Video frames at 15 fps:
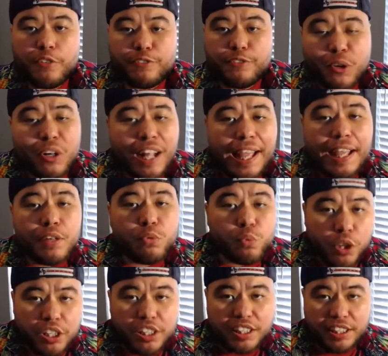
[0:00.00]
for a
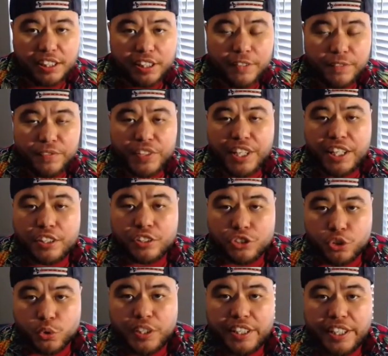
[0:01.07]
rookie in
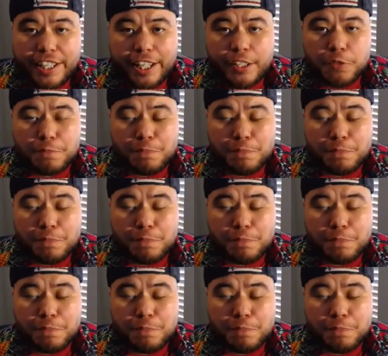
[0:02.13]
three games,